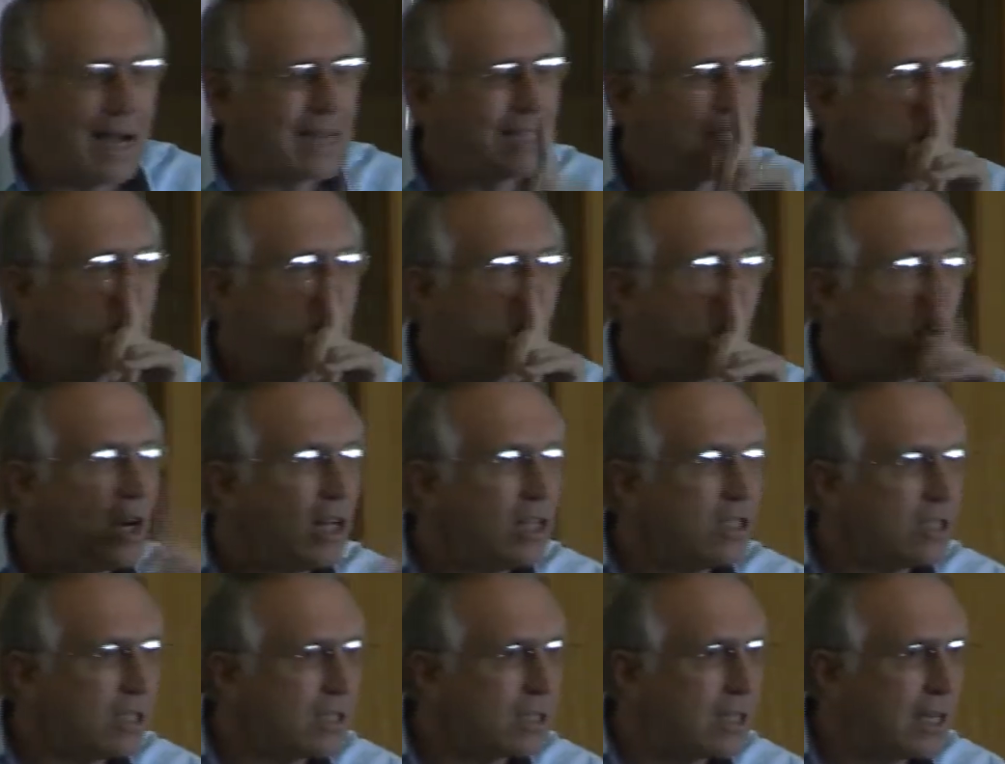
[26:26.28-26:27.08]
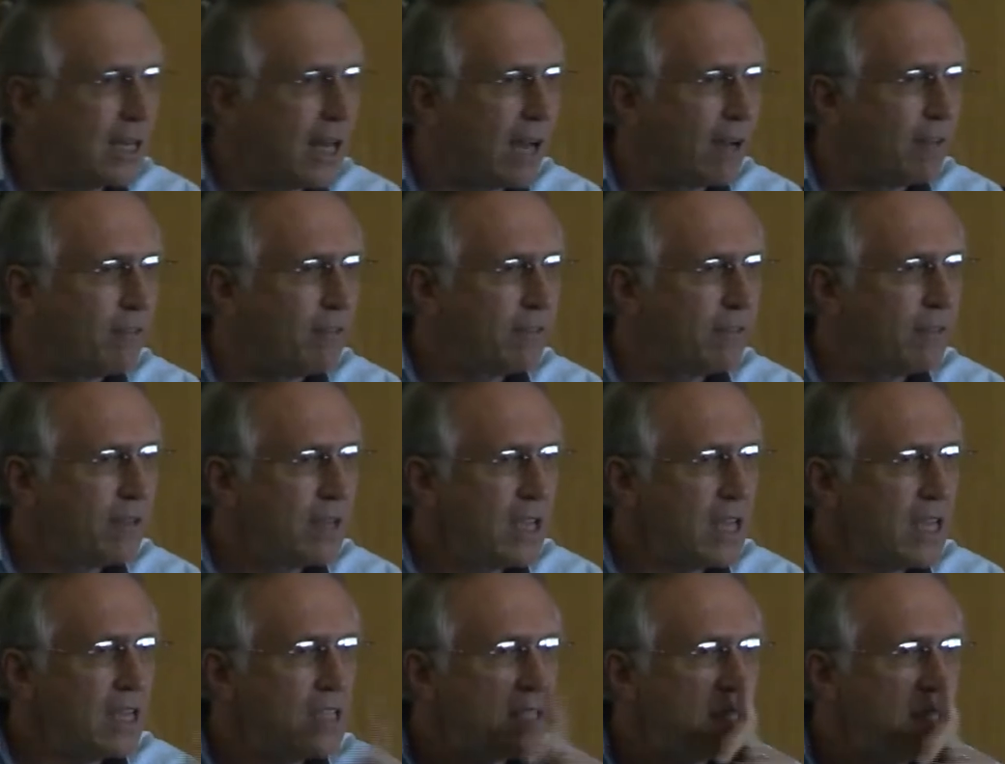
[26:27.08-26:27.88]
Idolatrous love
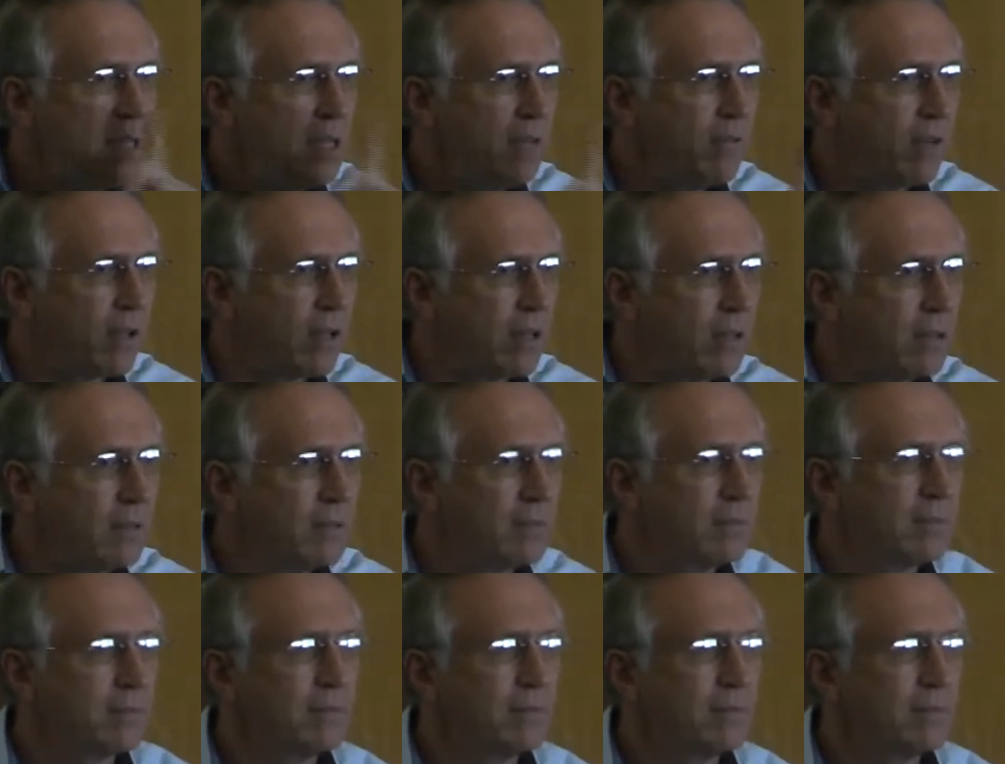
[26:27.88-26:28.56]
is evil.